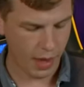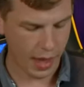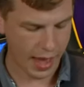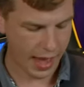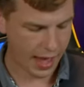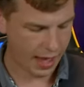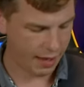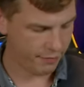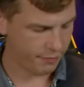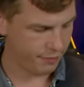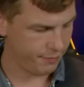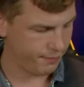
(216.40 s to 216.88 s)

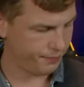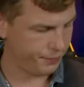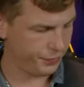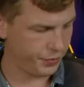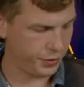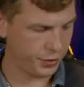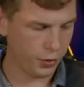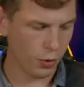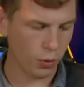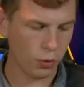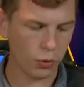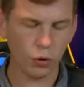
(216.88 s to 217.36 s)
have
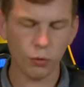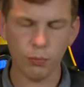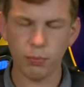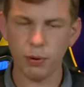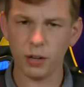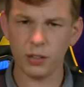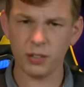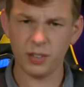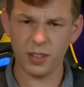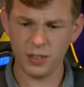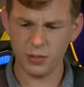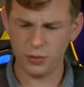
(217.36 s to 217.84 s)
the dongle
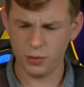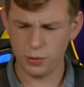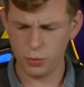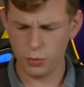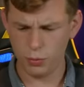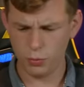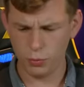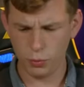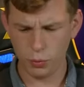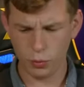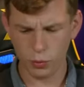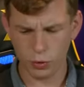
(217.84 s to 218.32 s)
plugged
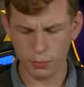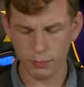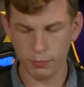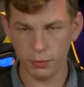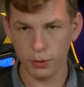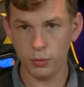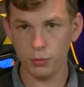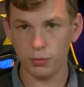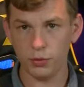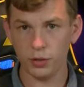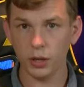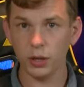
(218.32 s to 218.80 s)
into your
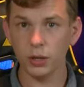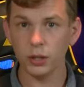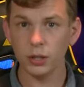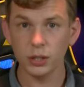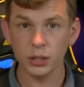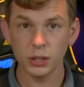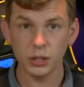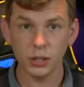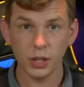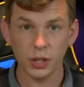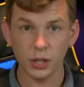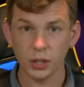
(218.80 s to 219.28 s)
computer,
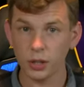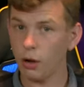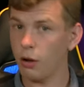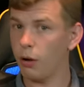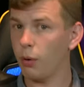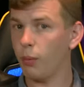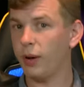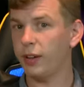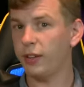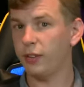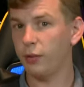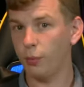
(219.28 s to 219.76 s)

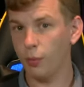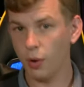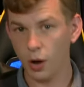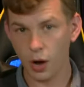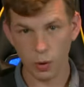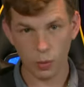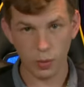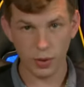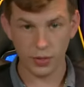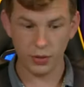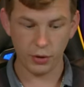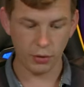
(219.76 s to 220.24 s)
go away to
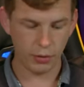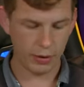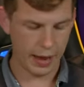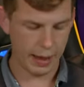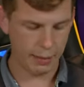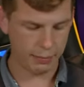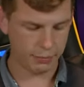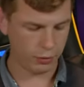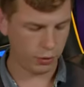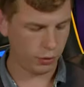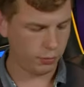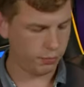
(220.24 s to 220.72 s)
work with your
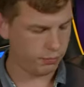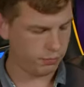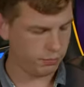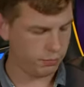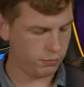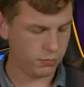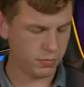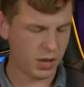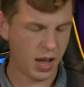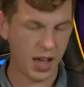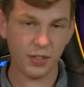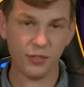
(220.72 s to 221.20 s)
laptop,
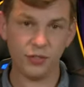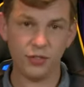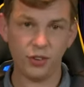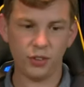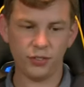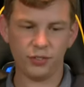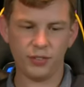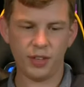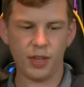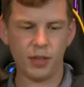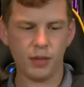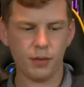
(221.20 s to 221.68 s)
and
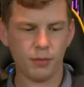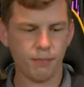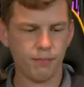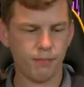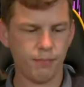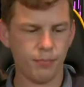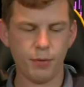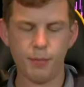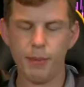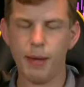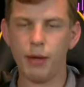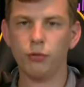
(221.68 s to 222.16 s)
just take
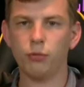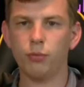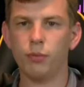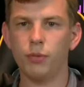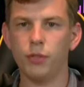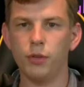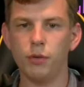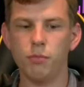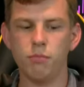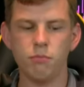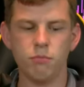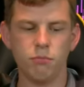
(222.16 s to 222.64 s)
the mouse
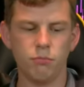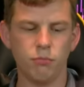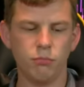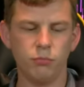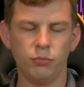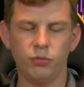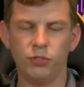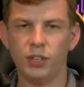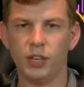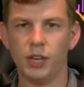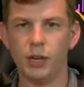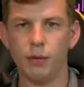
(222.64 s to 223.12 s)
with you.
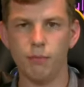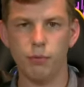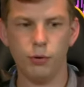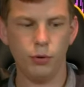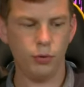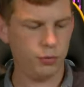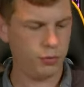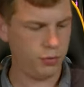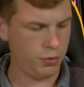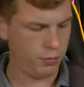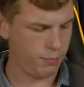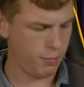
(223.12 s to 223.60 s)
Stick it in
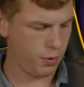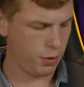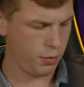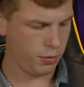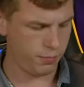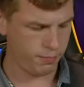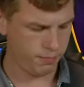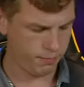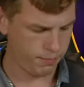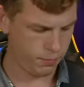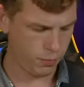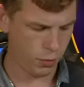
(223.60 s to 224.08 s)
Bluetooth
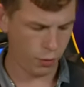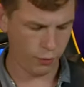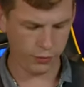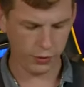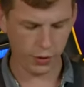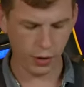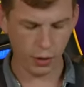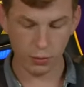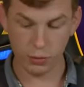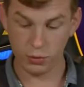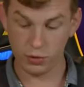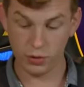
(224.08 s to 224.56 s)
mode, off
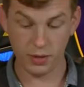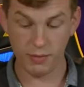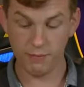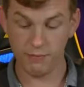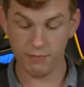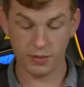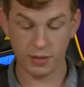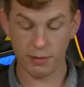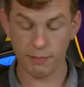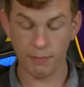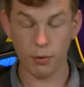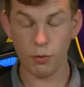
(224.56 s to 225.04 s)
you go. You could
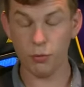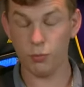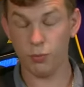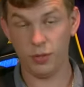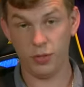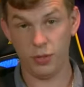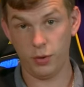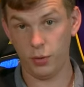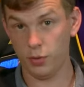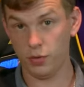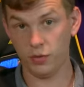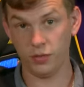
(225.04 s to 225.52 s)
even take both
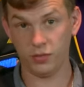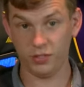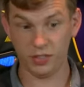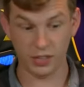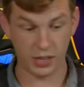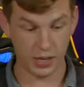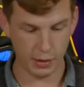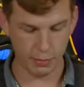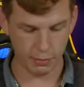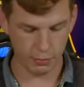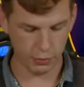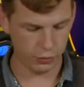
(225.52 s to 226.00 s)
with you and just
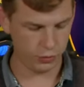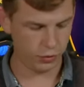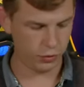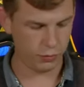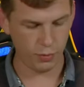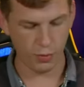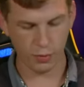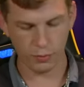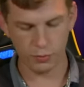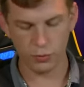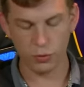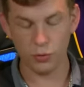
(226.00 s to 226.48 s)
stick it in
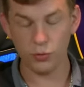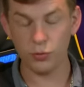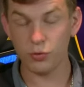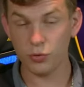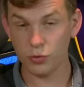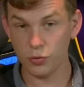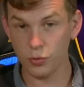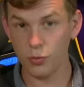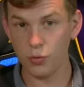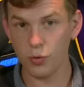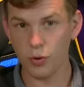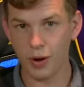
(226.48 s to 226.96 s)
Bluetooth mode. You
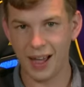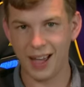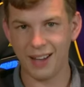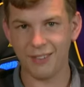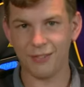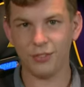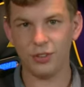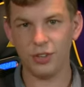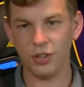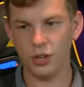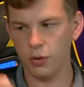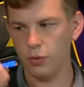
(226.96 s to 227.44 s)
do not
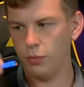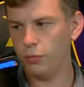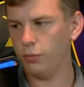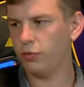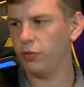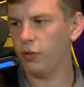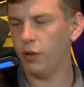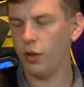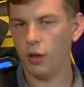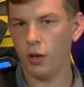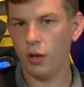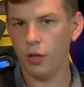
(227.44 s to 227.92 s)
have to
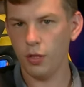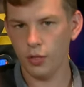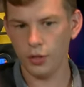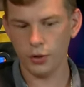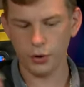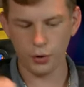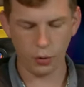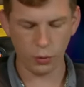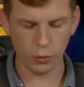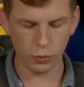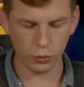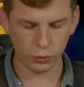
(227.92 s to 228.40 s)
use
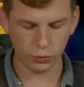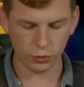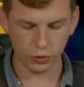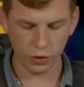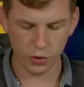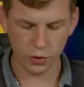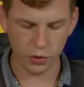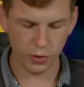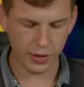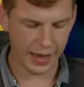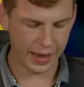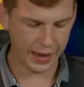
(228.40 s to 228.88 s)
the dongle, so
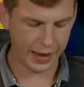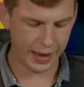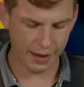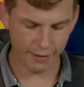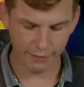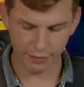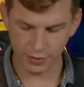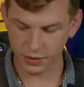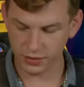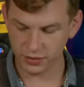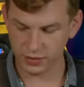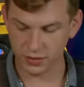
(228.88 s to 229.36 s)
you can
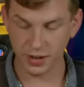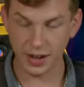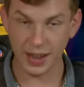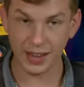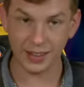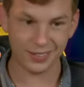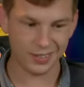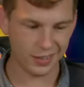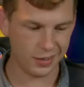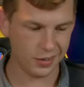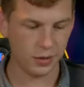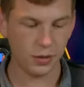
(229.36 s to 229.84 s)
have this
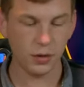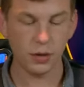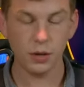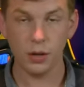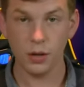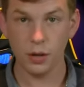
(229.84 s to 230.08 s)
connected